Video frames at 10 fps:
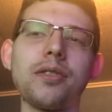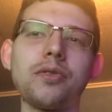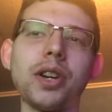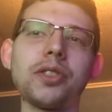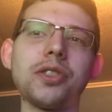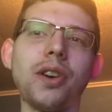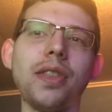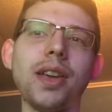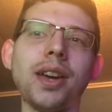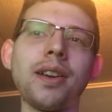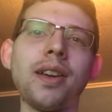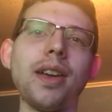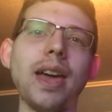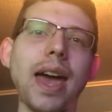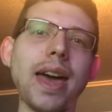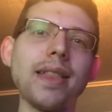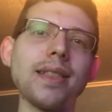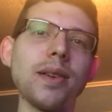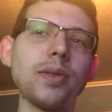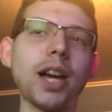Rickster, I think, and
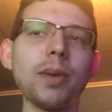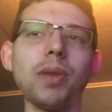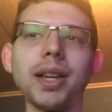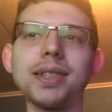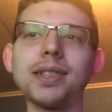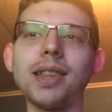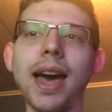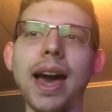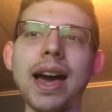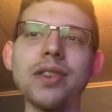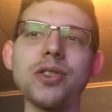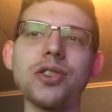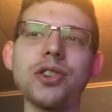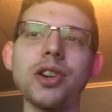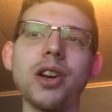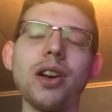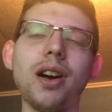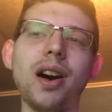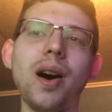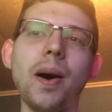they would type like slash
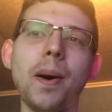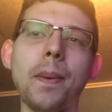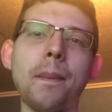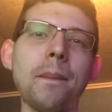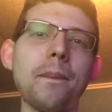gun